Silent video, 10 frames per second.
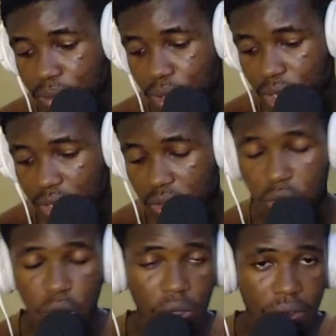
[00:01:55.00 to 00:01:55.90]
You are used to
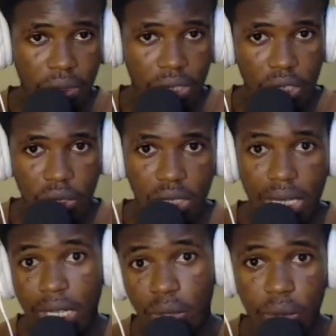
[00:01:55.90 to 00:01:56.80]
soft notations
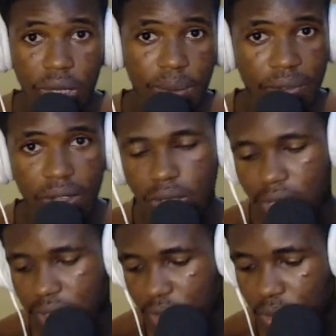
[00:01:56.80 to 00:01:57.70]
like do, re, mi, fa, sol, la,
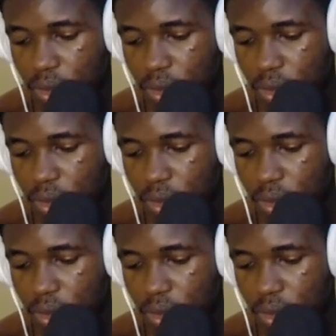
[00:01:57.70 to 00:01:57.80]
ti, do.